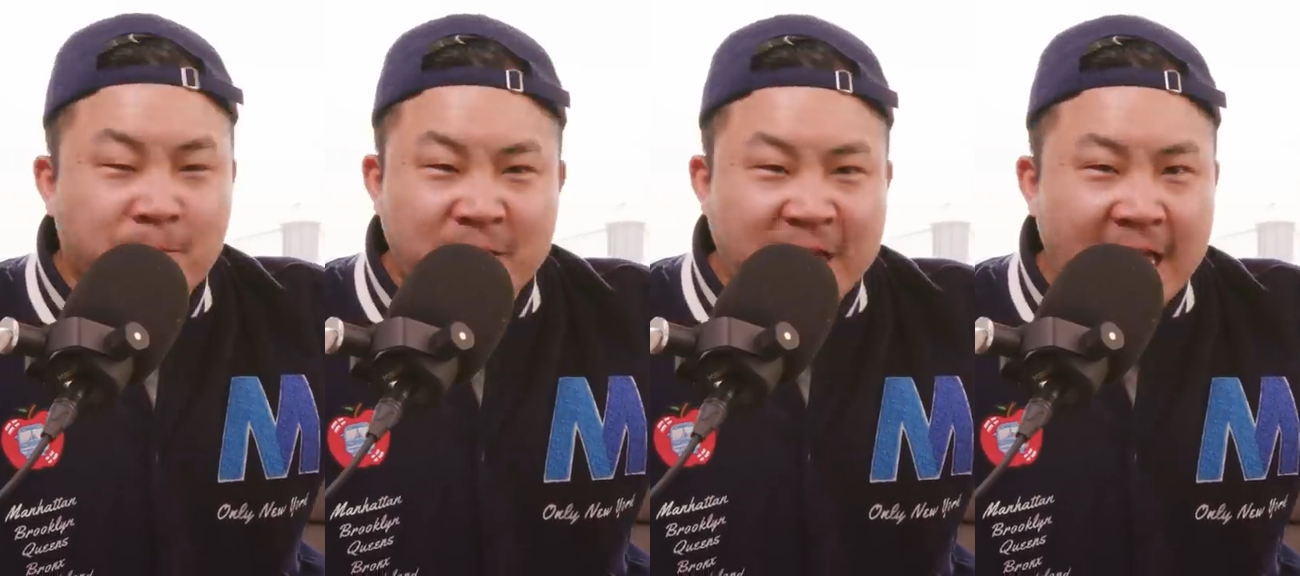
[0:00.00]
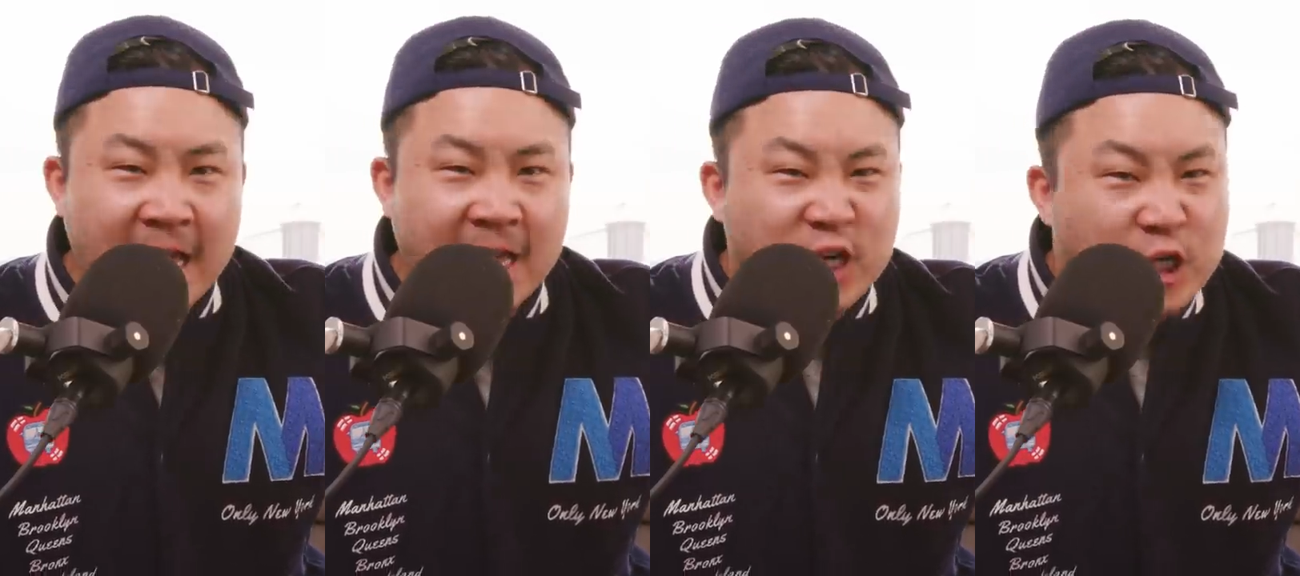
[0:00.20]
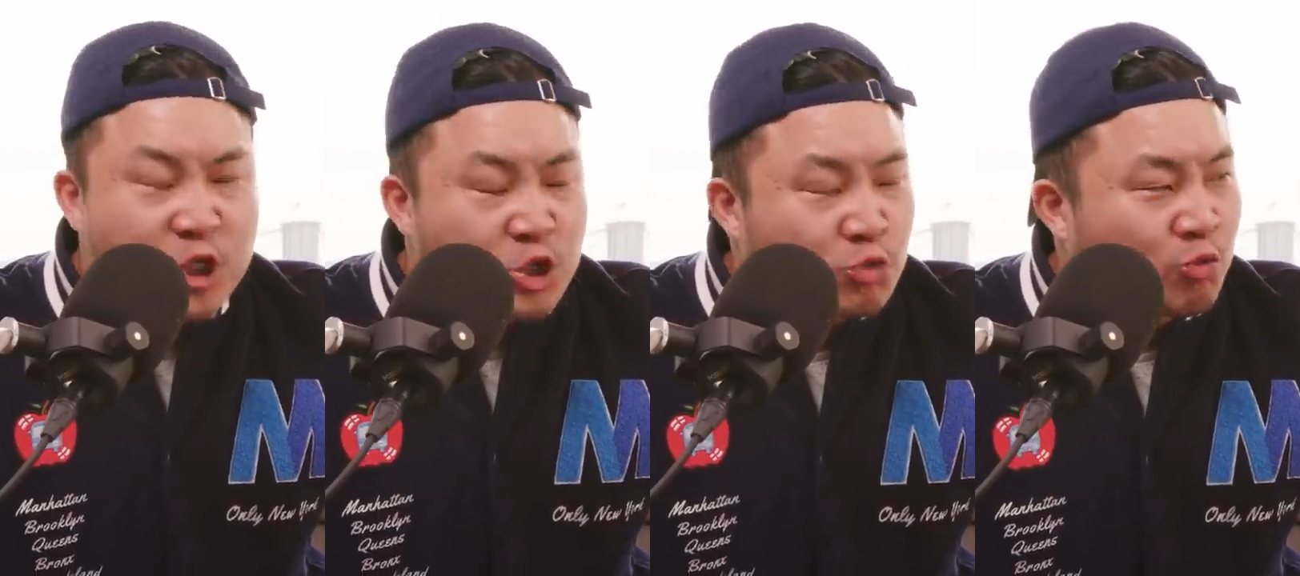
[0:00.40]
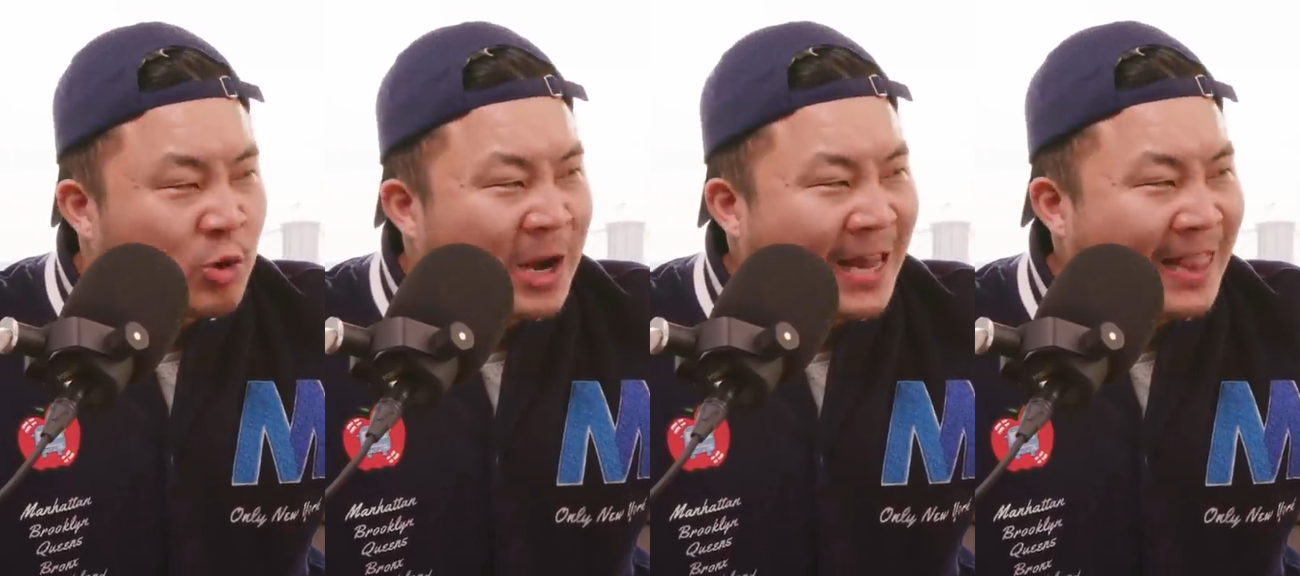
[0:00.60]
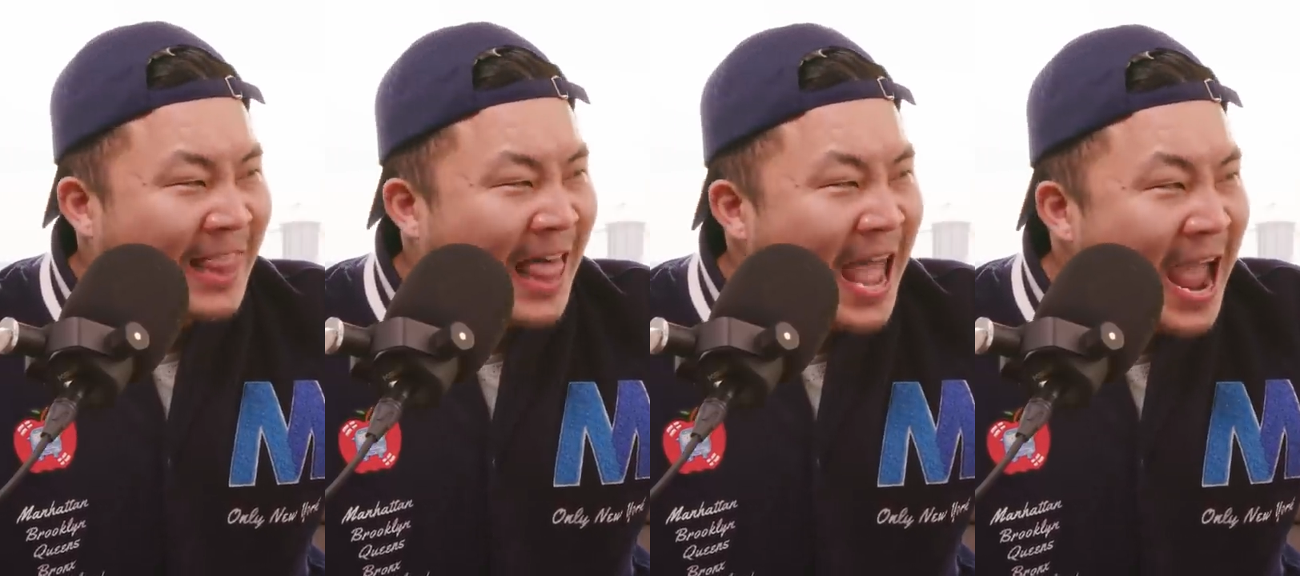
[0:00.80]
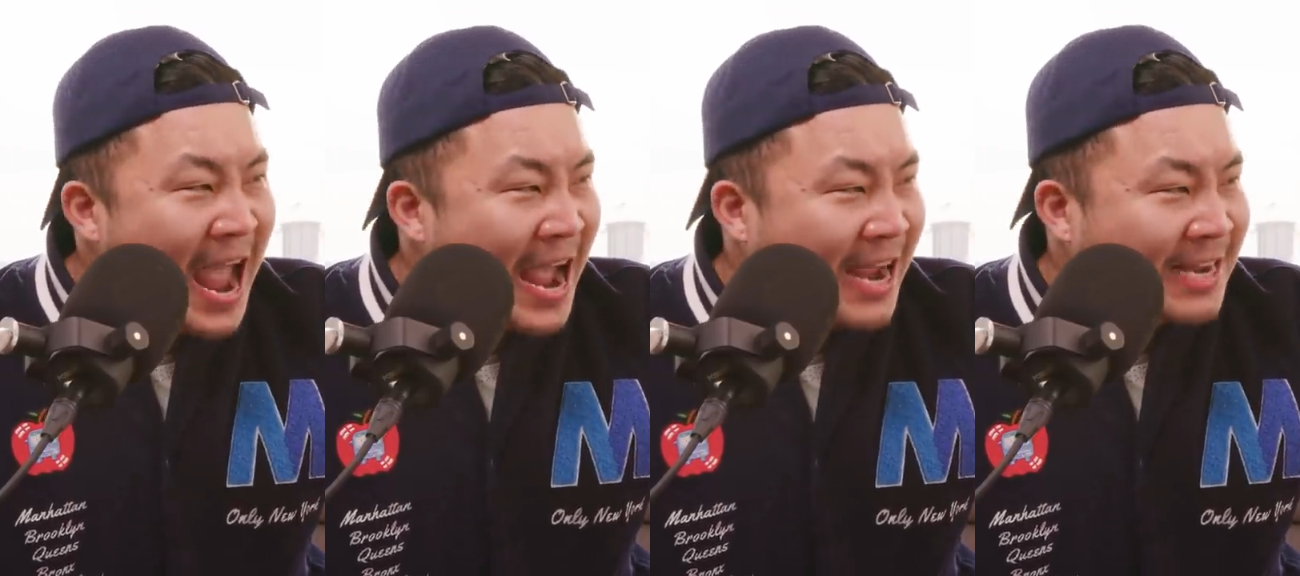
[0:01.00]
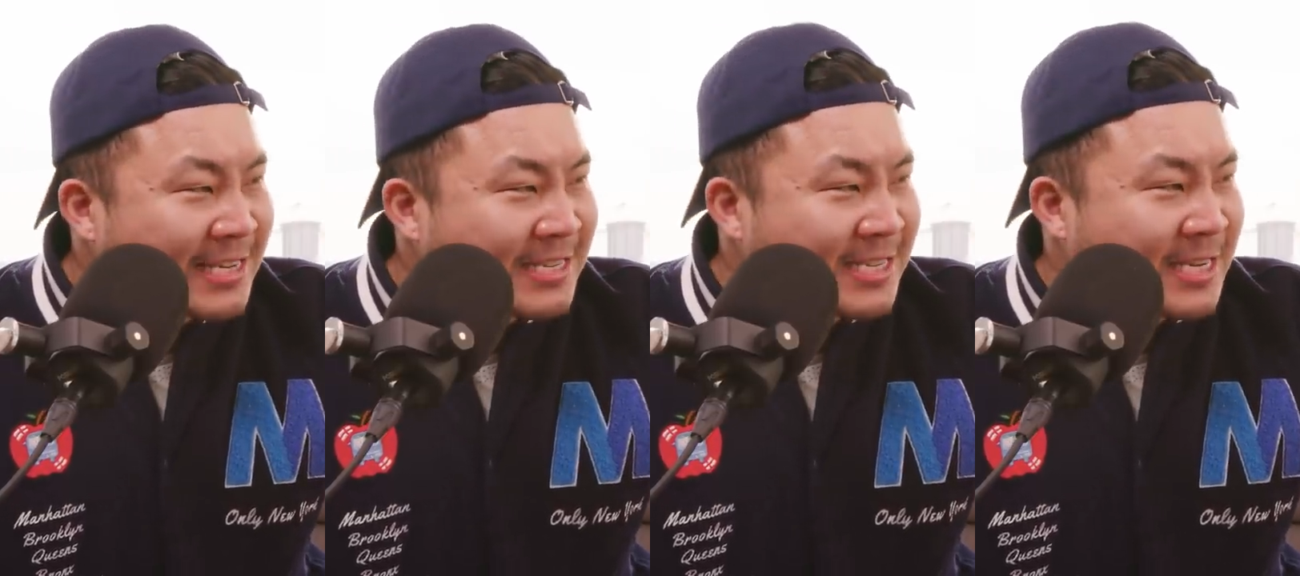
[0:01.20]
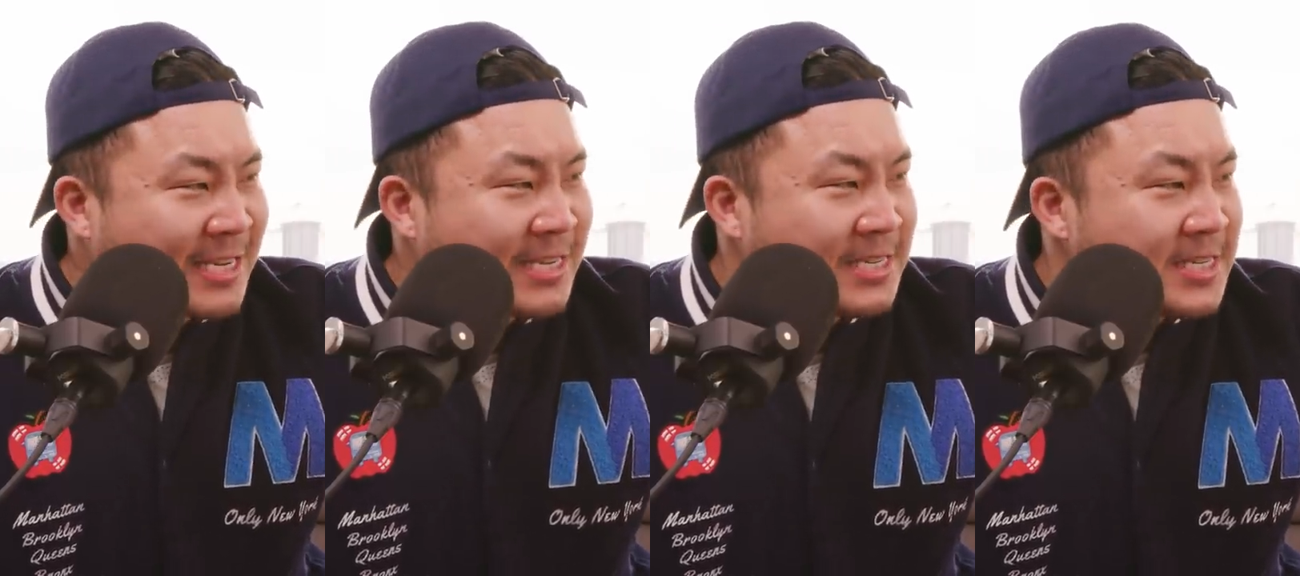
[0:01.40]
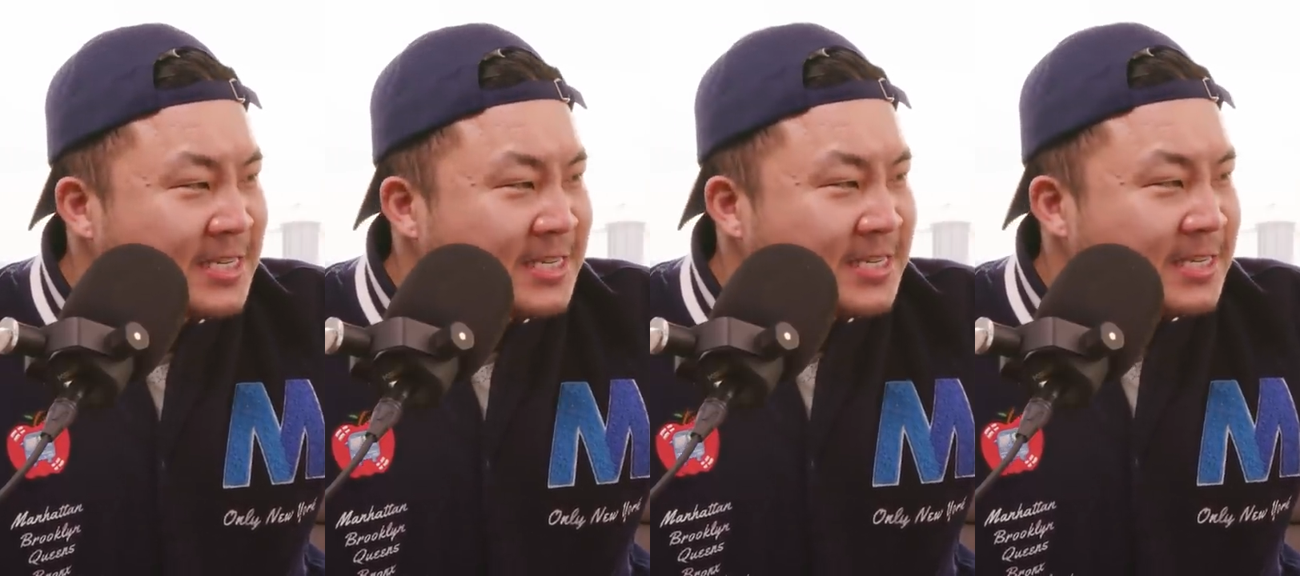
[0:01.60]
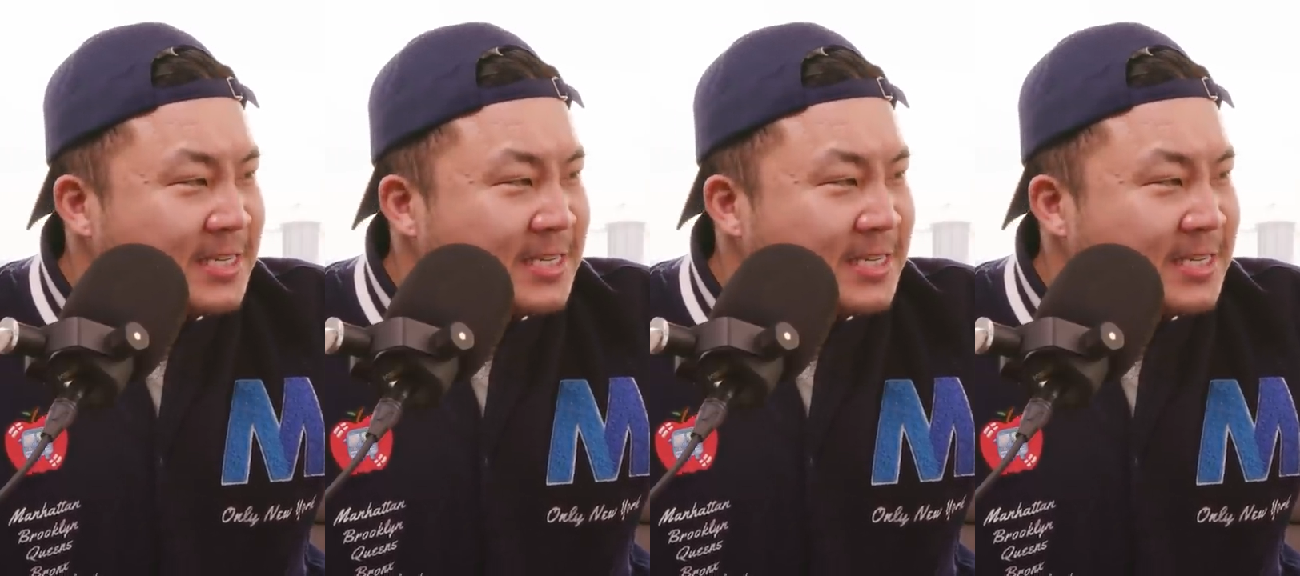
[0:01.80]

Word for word: get us relaxed.